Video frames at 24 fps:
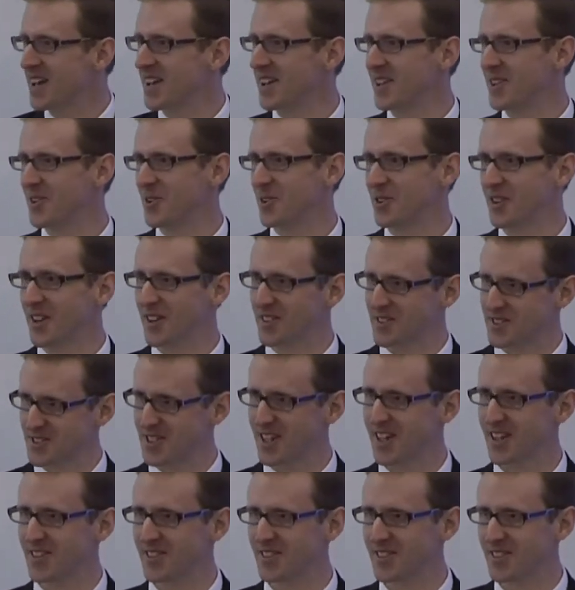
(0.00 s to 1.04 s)
you can
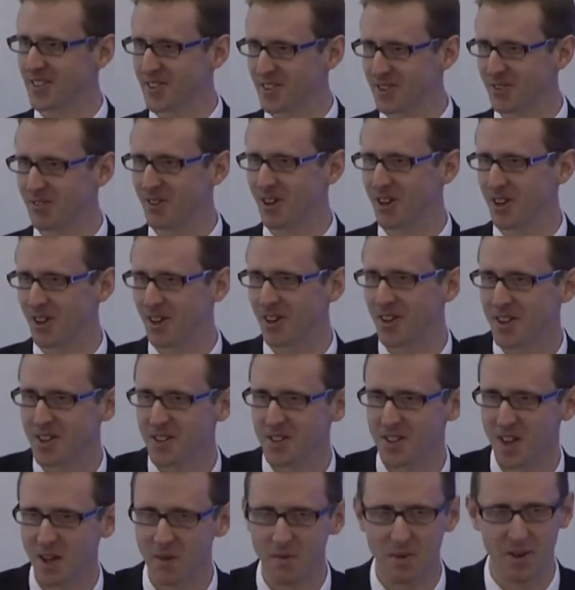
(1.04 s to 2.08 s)
understand that there are
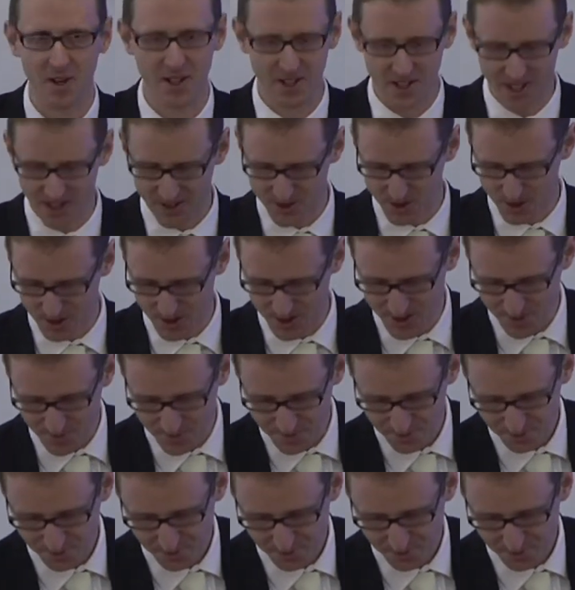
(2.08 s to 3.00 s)
that many countries.